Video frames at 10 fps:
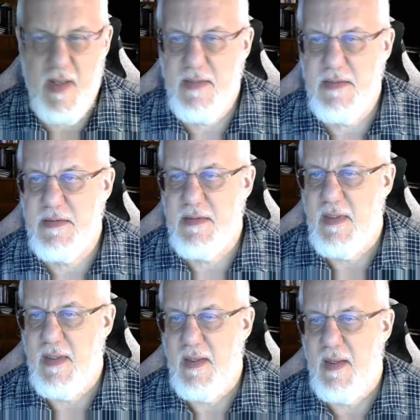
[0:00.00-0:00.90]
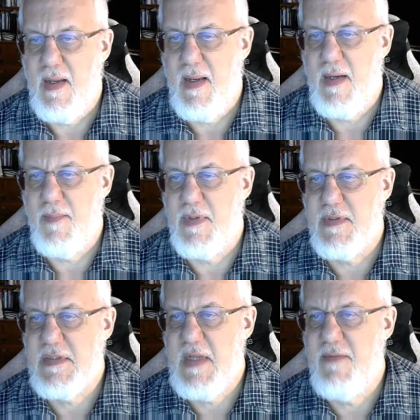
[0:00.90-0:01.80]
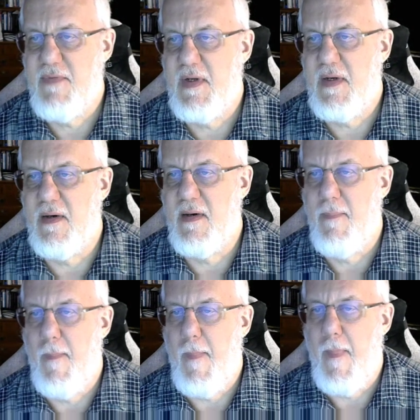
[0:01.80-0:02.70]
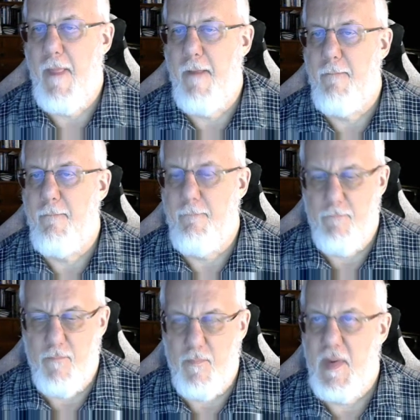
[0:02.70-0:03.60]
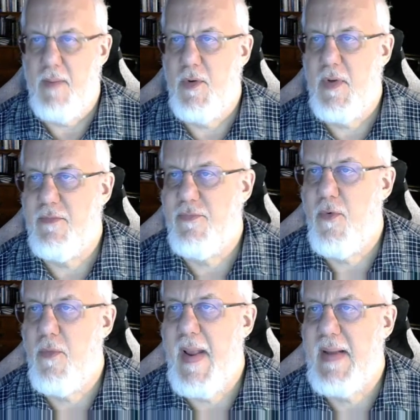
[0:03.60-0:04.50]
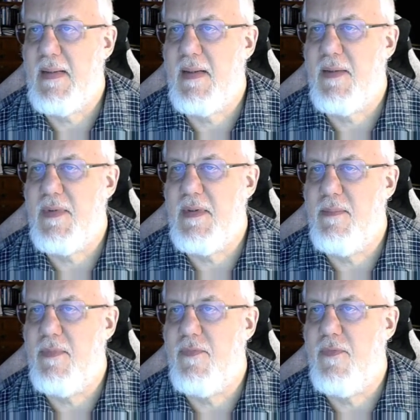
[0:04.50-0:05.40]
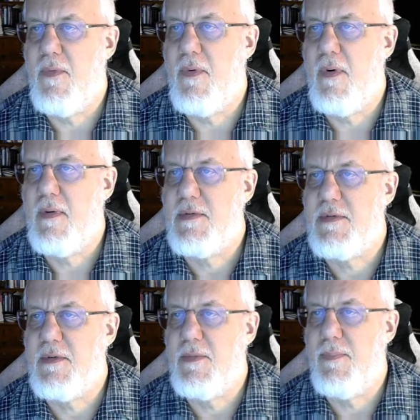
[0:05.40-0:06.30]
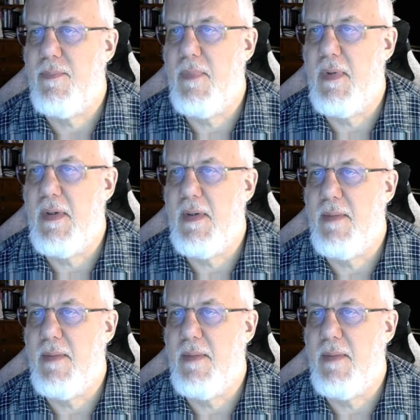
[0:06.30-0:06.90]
Yeah, I'm going to save it here. I'll go ahead and format it like we did before. So plug in